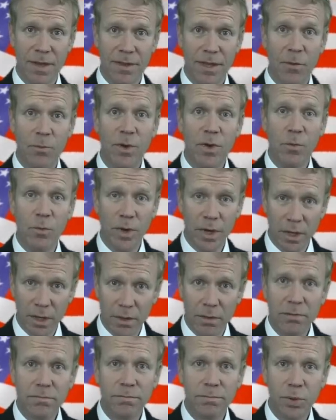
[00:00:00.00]
that we
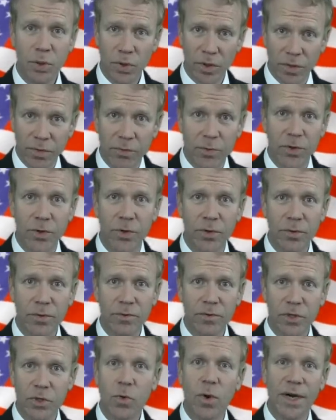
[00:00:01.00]
will pull
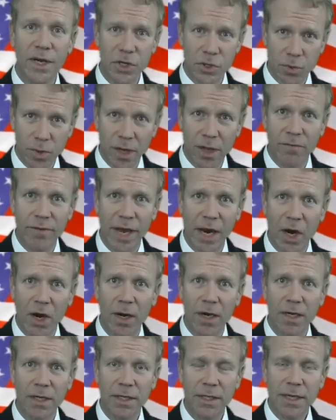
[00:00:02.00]
through the 2012
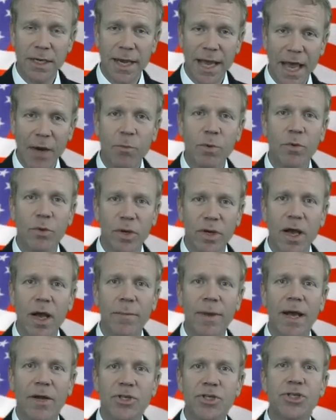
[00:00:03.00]
era, and we will
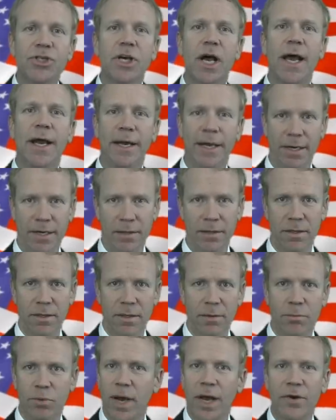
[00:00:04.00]
come out shining,
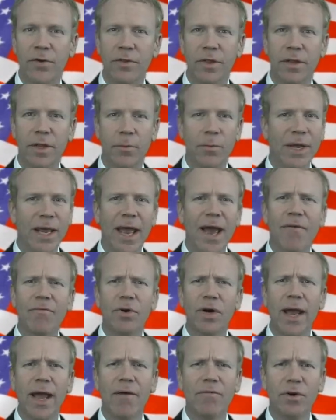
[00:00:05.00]
brighter than we
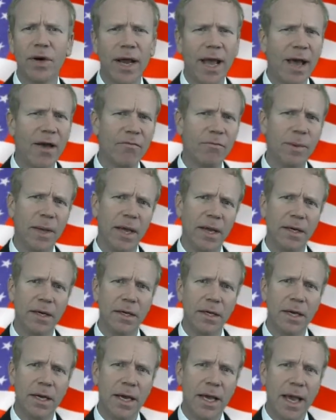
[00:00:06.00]
ever have been.
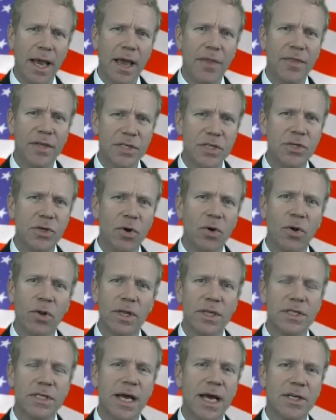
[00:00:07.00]
And this
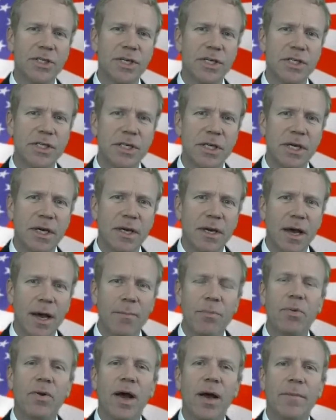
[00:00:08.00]
goal is not just
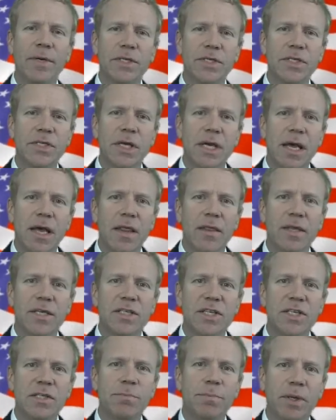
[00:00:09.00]
a promise.
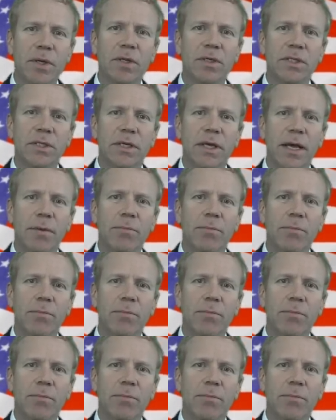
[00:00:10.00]
This is built